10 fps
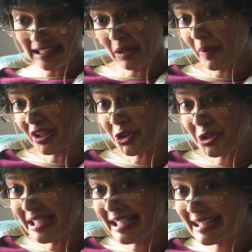that when
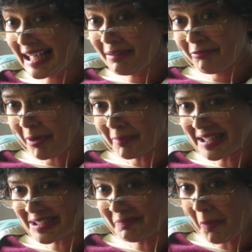she came from
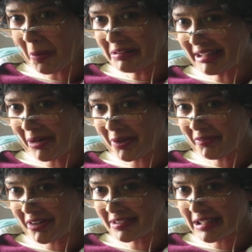that small town
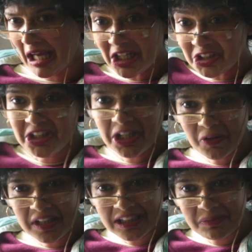of hers, she
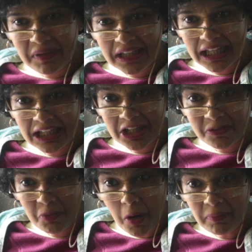couldn't speak
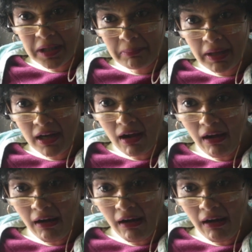English properly, man.